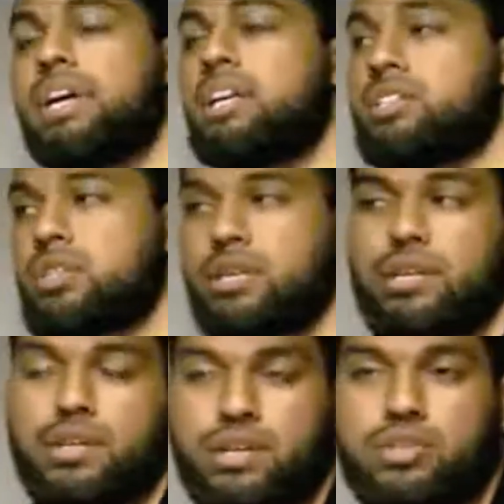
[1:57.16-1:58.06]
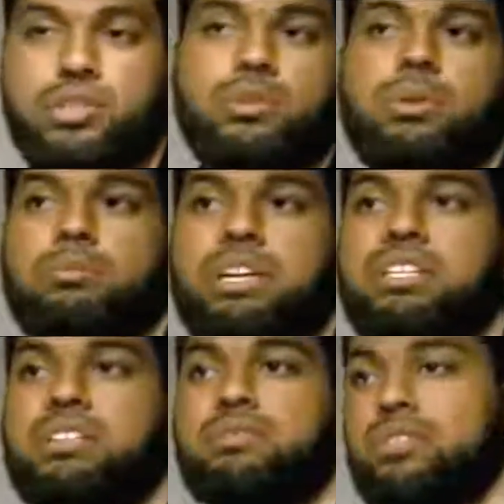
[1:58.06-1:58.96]
but initially when
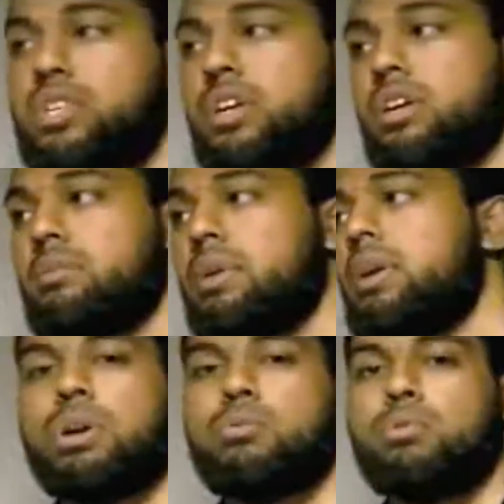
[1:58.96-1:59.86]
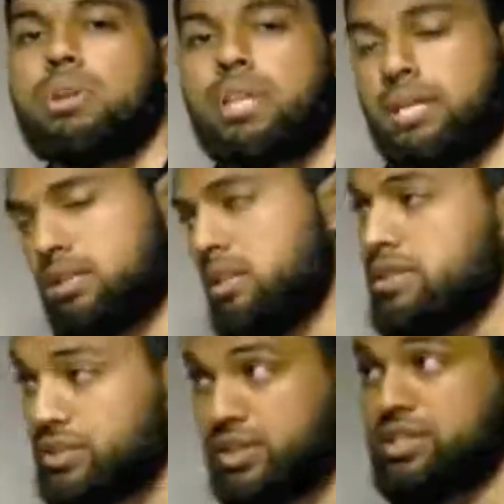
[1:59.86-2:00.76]
BET first started out,
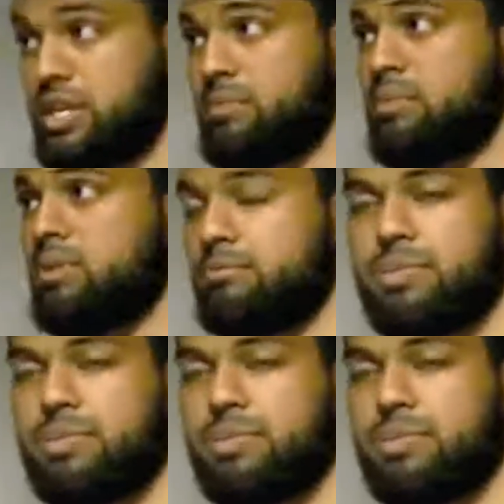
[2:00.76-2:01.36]
just as an example,